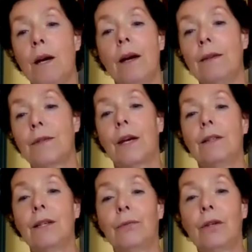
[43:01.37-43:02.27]
my
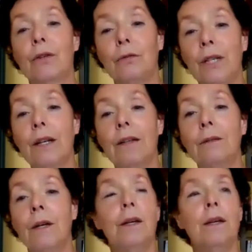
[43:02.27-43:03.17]
scientific
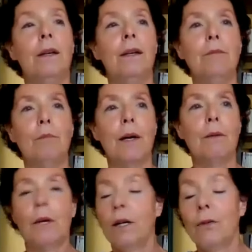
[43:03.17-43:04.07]
career in my
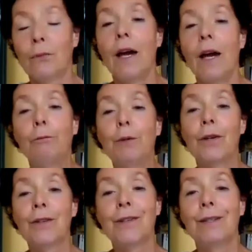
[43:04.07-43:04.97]
way of life
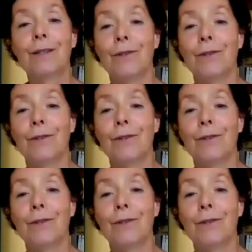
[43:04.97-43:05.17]
because it